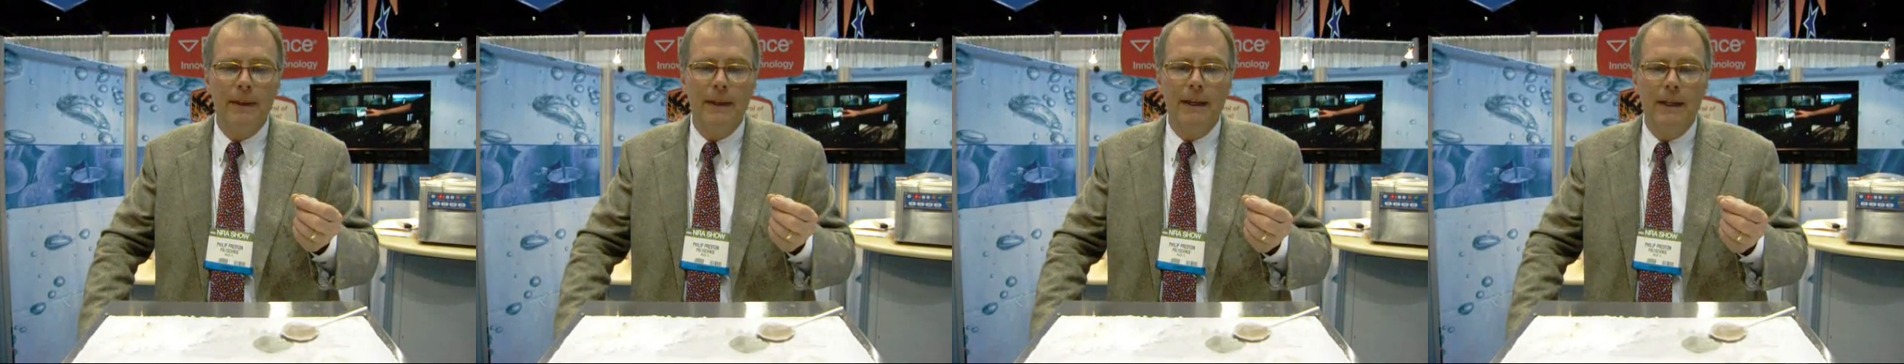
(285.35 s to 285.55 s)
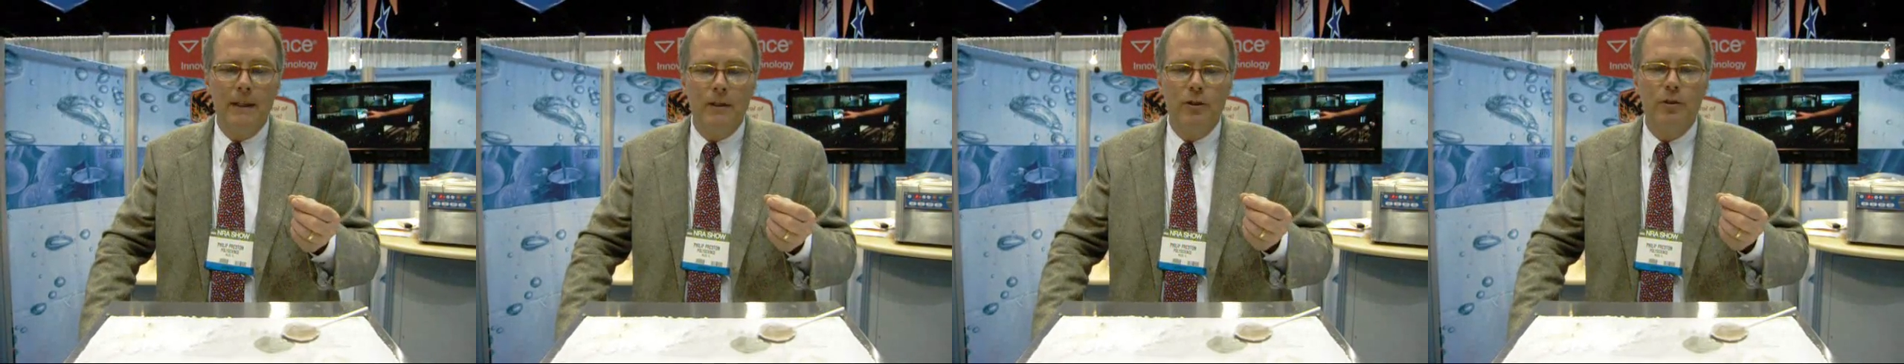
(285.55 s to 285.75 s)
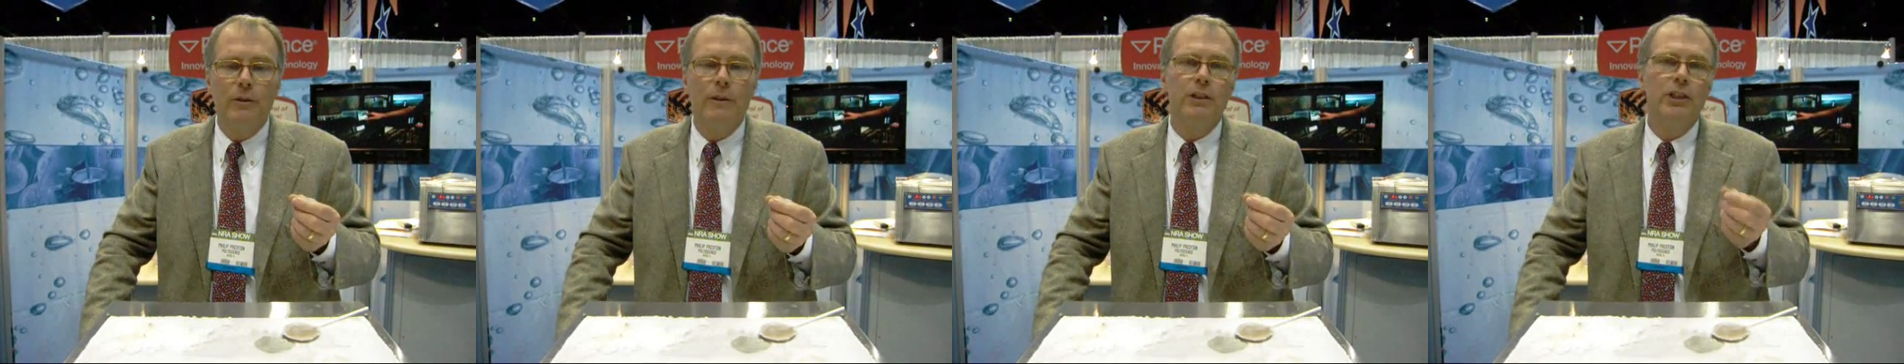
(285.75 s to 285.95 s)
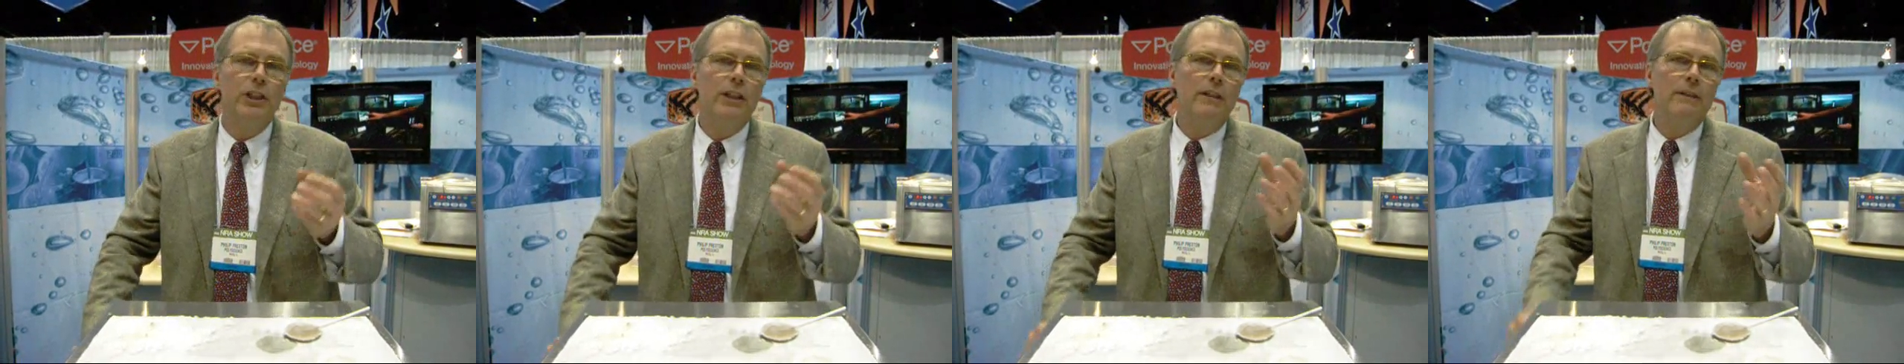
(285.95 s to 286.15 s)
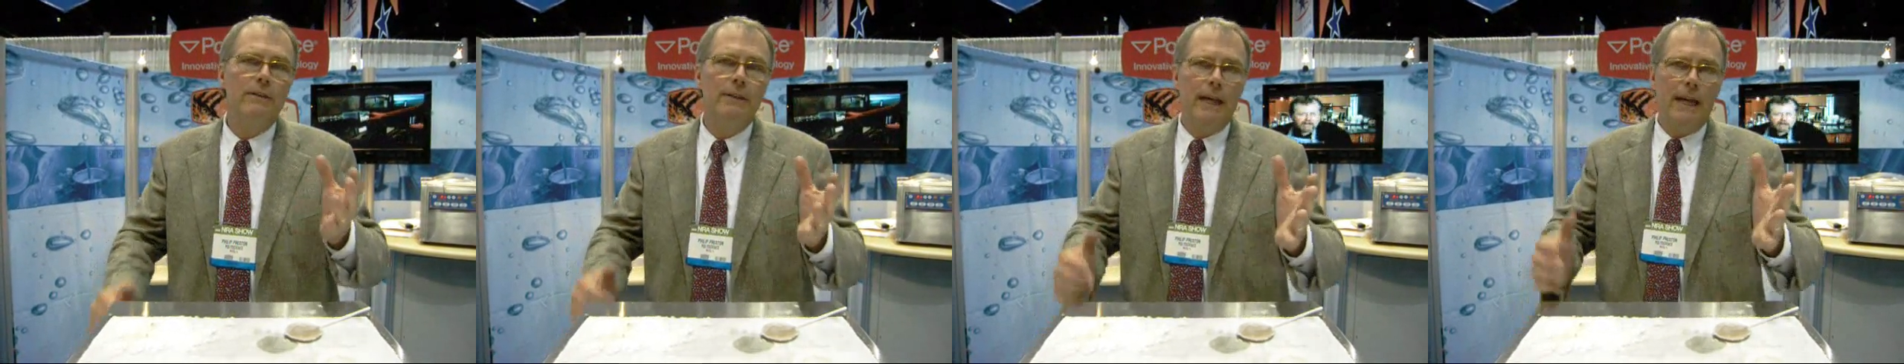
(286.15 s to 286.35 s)
to achieve
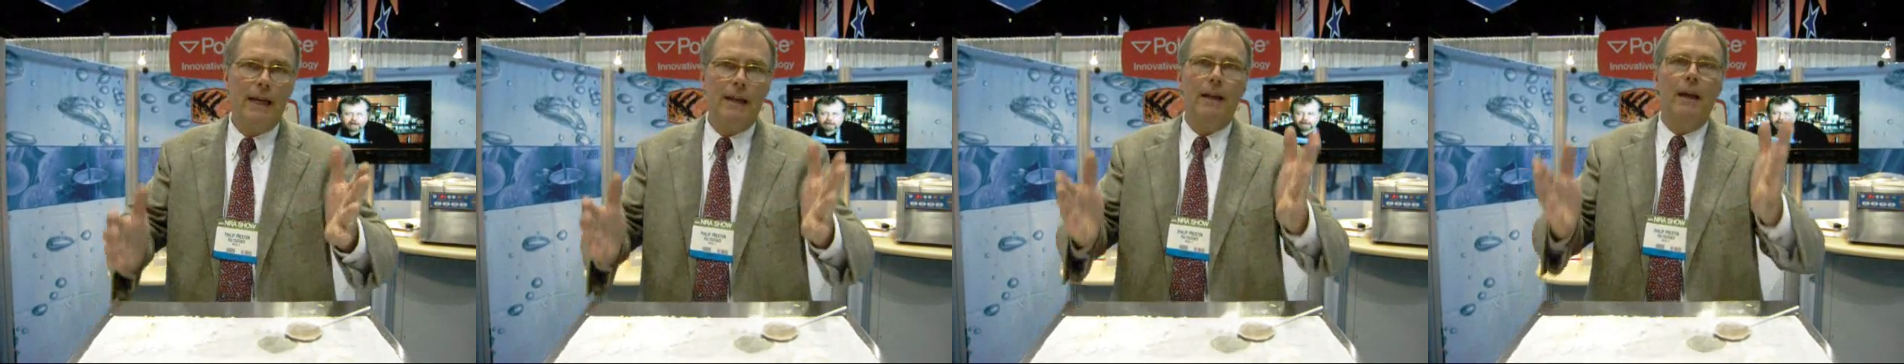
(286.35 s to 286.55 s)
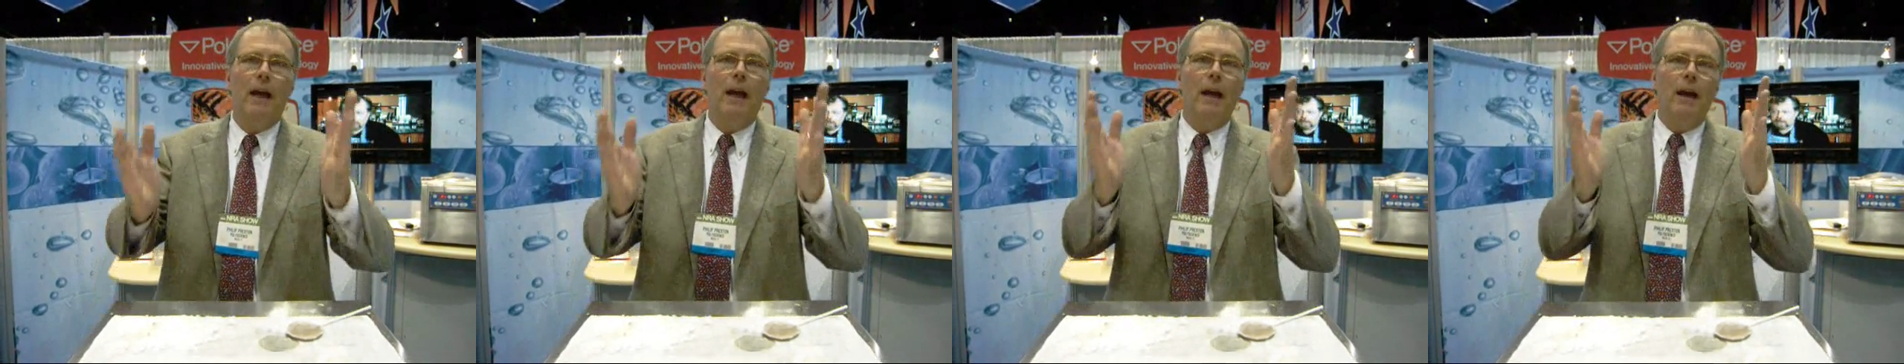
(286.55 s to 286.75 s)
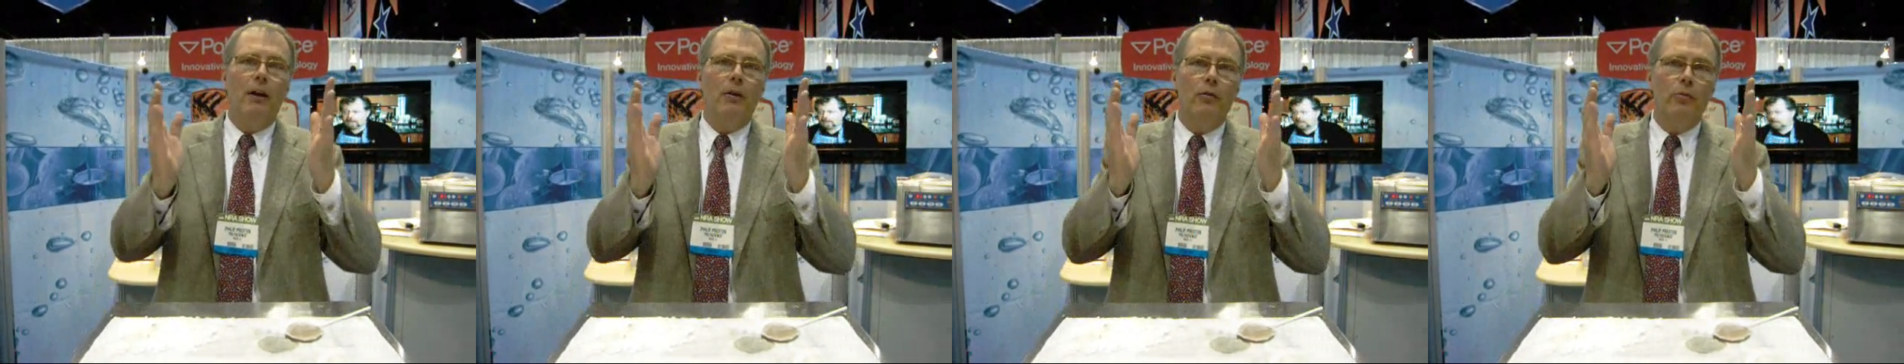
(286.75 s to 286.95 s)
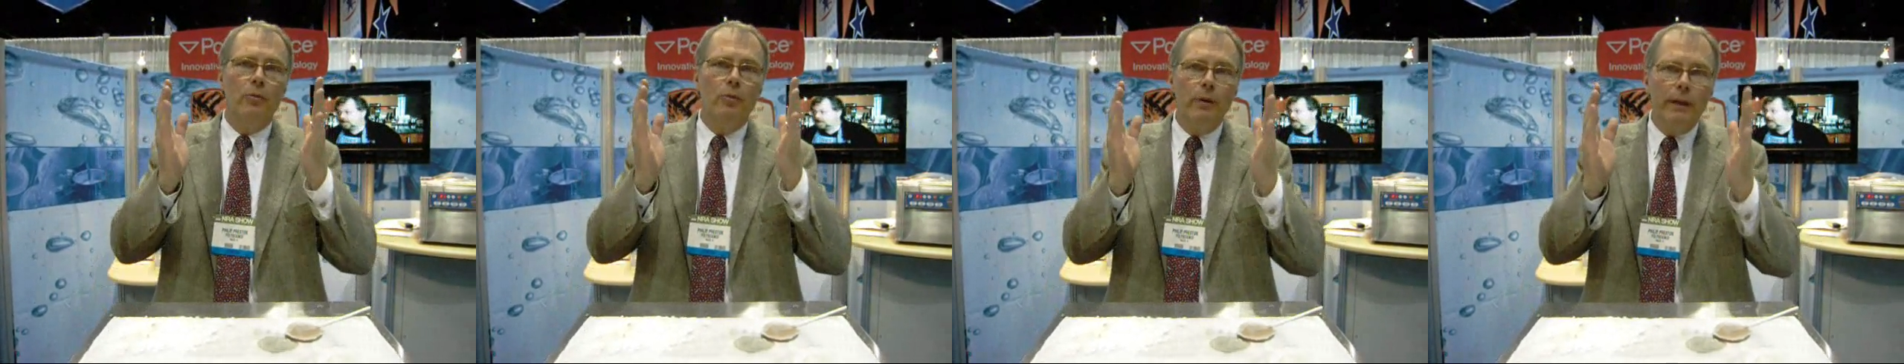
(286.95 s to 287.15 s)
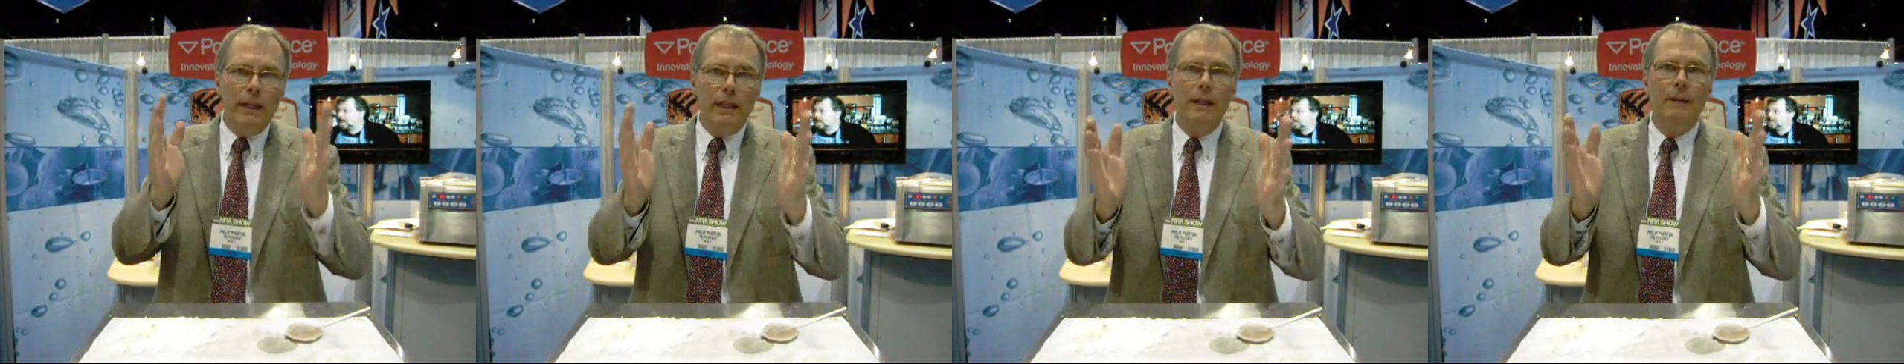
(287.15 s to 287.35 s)
that
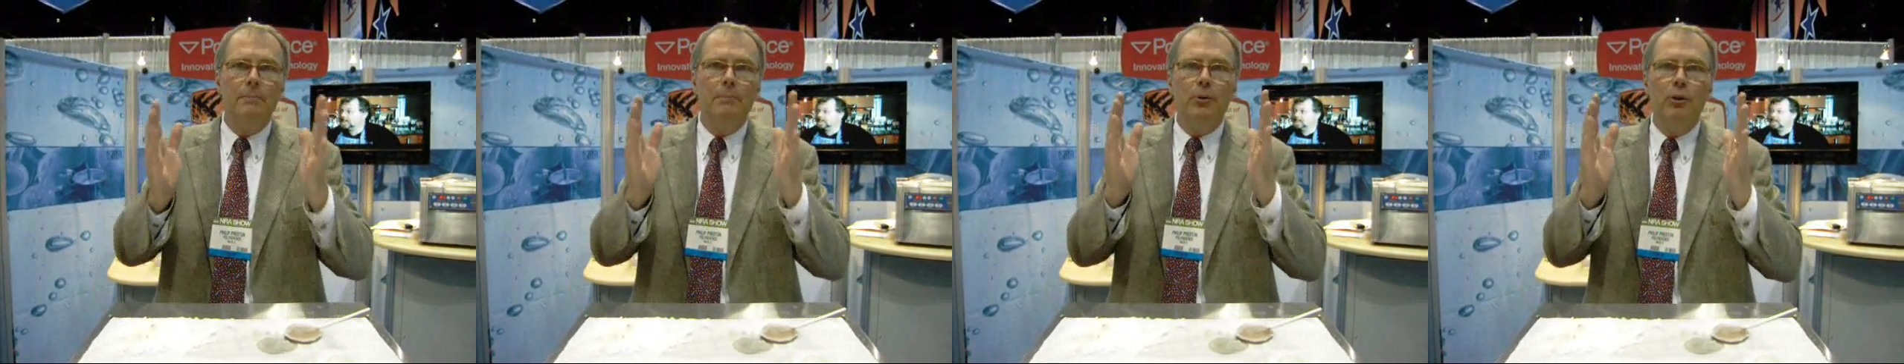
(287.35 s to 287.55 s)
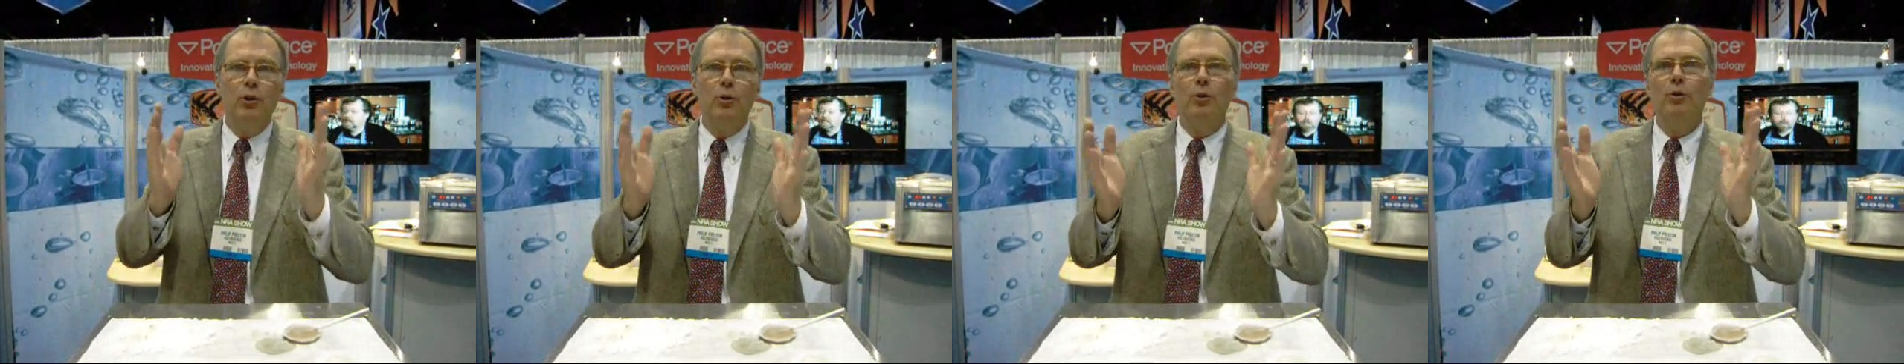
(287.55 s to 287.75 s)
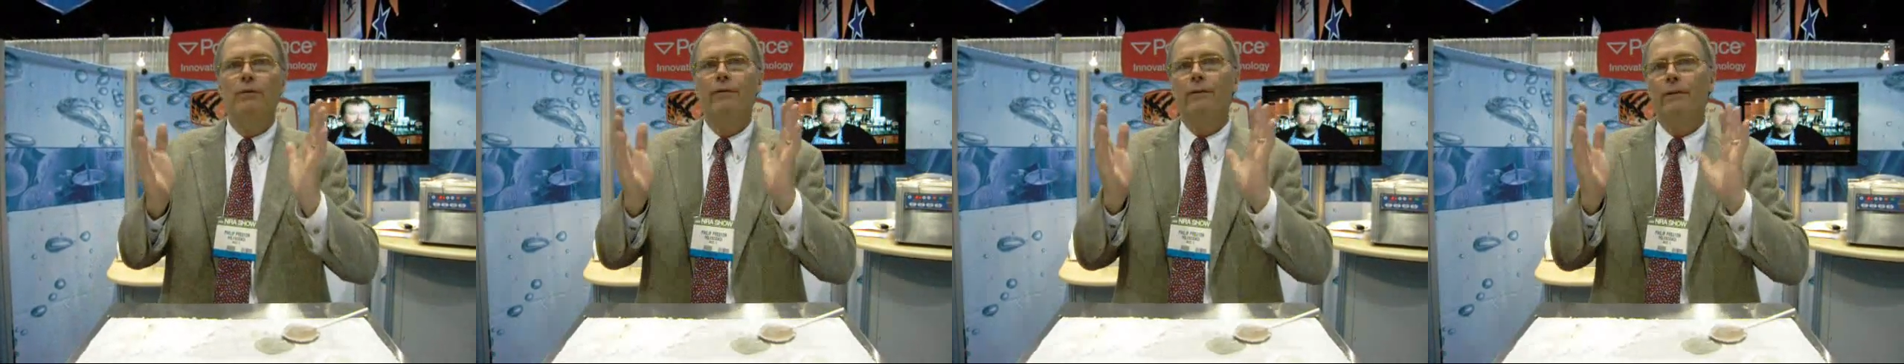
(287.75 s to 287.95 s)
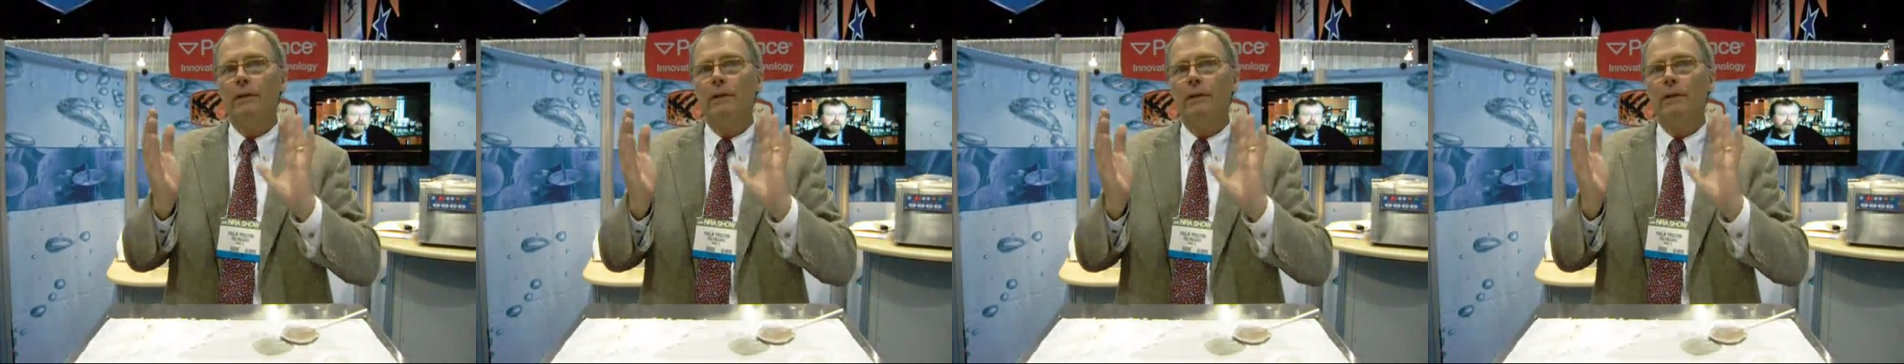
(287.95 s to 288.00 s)
really beautiful,